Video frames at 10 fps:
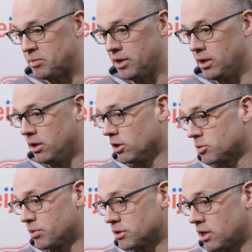speed. He
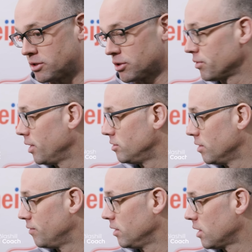also brings lots of
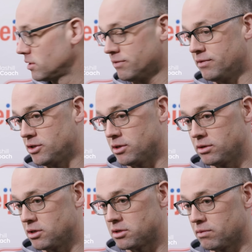creativity, lots of
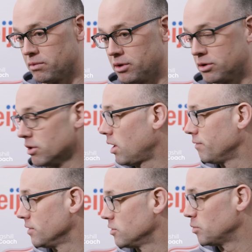vision. Just a real good
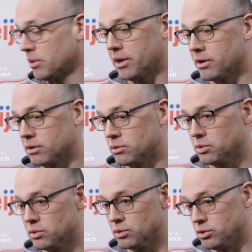offensive player
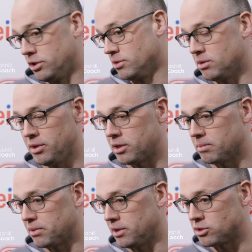who, who seems to be
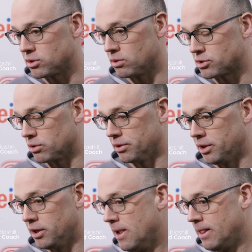complete. So
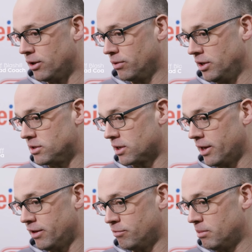certainly, you know, he's a
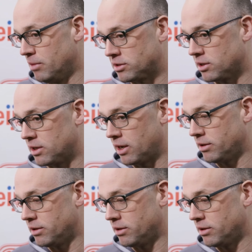guy they've been missing that